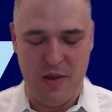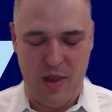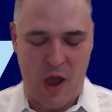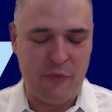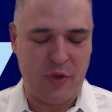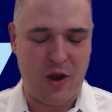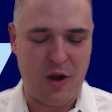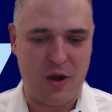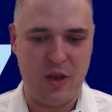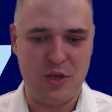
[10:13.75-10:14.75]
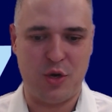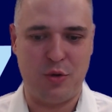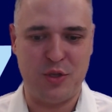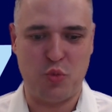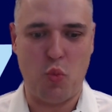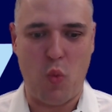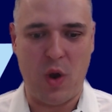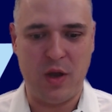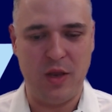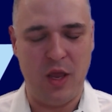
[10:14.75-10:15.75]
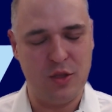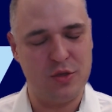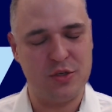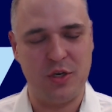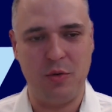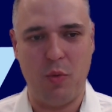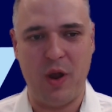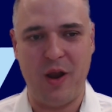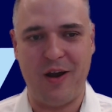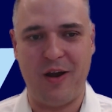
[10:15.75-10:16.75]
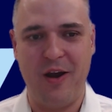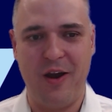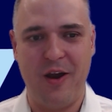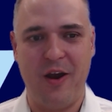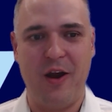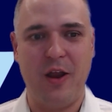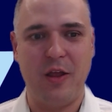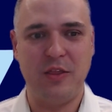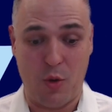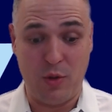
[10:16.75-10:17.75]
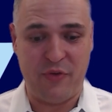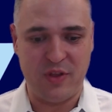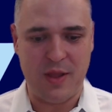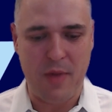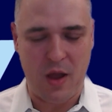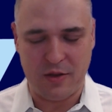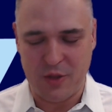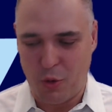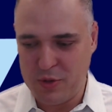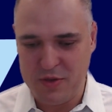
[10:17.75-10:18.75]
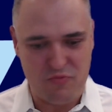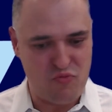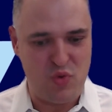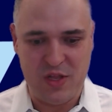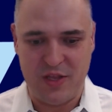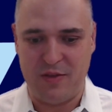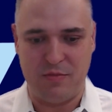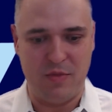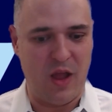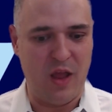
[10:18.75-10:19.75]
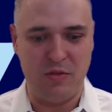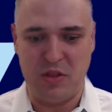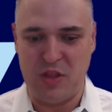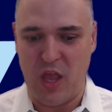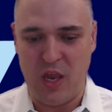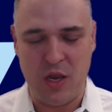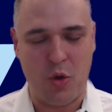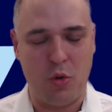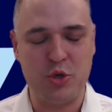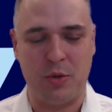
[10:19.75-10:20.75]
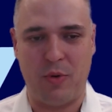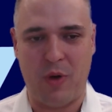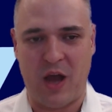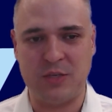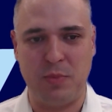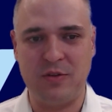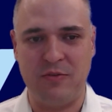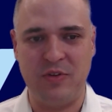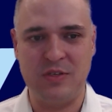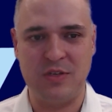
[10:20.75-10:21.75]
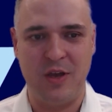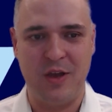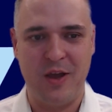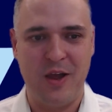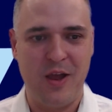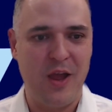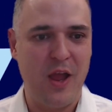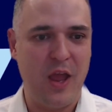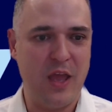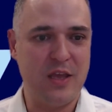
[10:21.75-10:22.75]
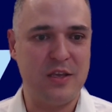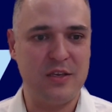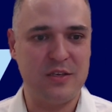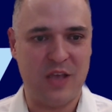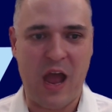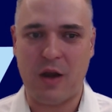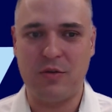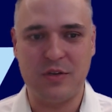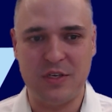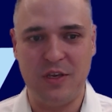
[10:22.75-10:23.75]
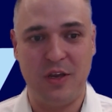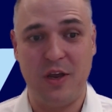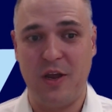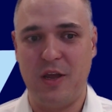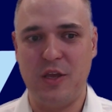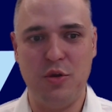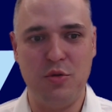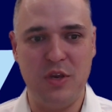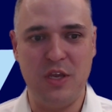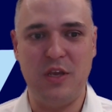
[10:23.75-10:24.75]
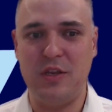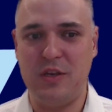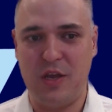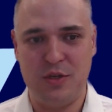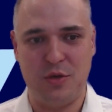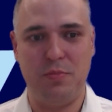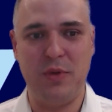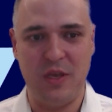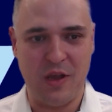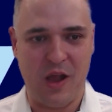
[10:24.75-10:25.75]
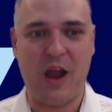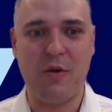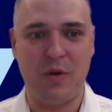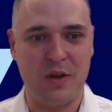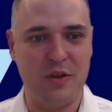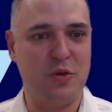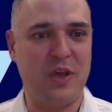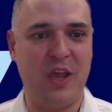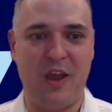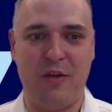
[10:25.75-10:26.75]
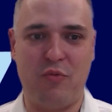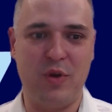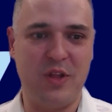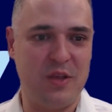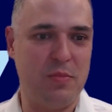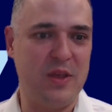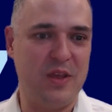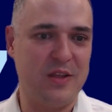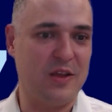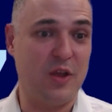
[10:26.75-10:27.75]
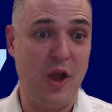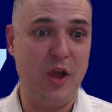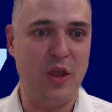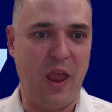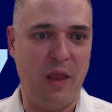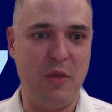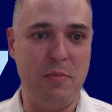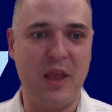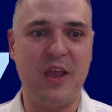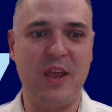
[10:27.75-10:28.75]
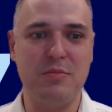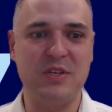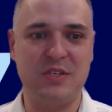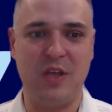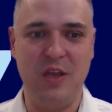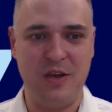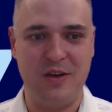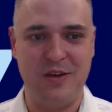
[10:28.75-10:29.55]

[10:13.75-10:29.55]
healthcare in general. It's one industry where the only thing that matter, the only really innegotiable aspect of things is accuracy. You need to be accurate. You can't really be like you making a mistake